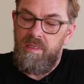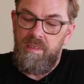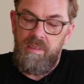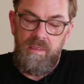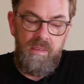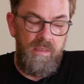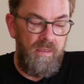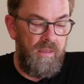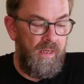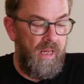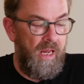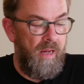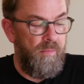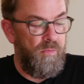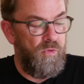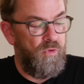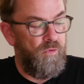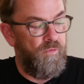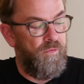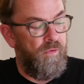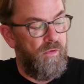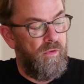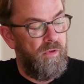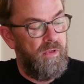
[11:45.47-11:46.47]
The
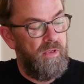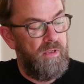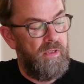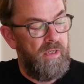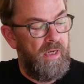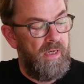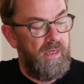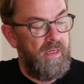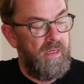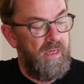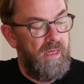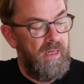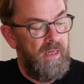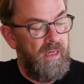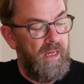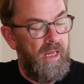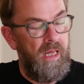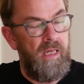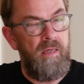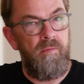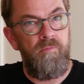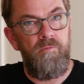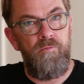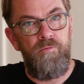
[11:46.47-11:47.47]
M240 that
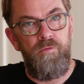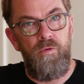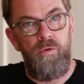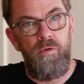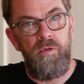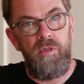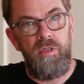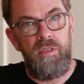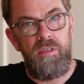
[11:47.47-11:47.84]
came four